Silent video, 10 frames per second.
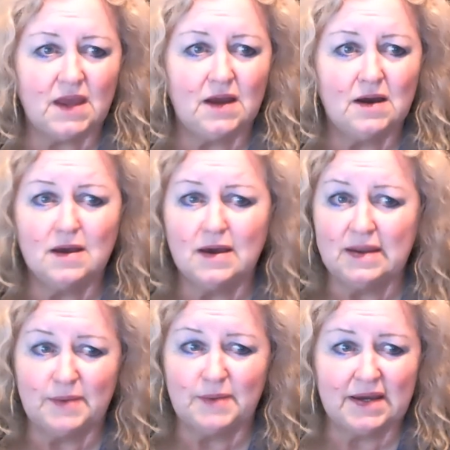
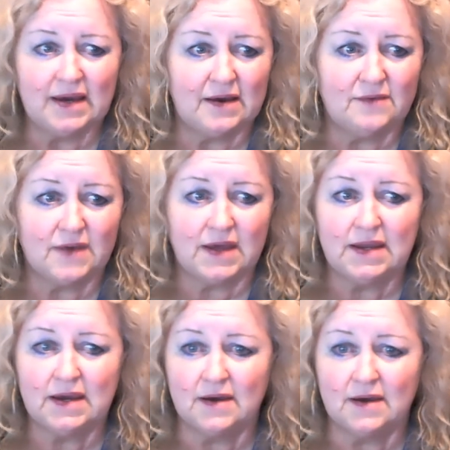Anybody have
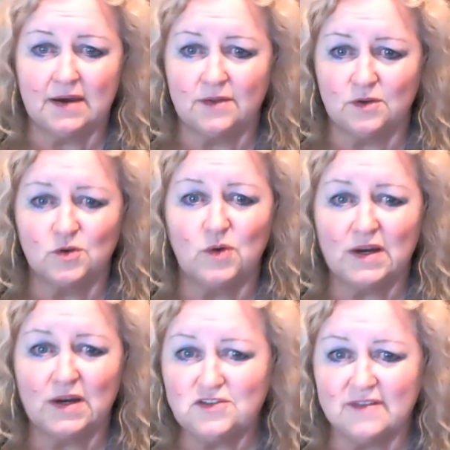any other
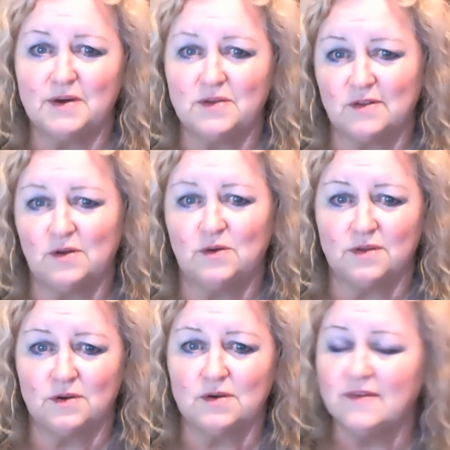questions about the lower
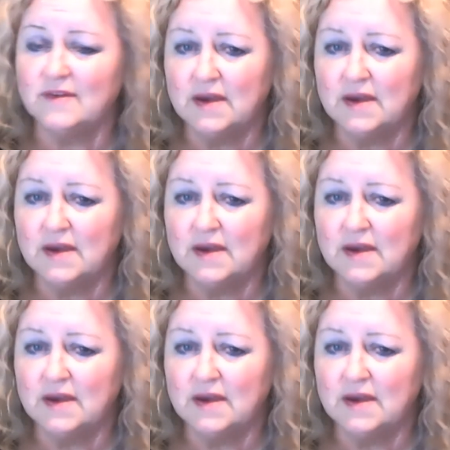thirds?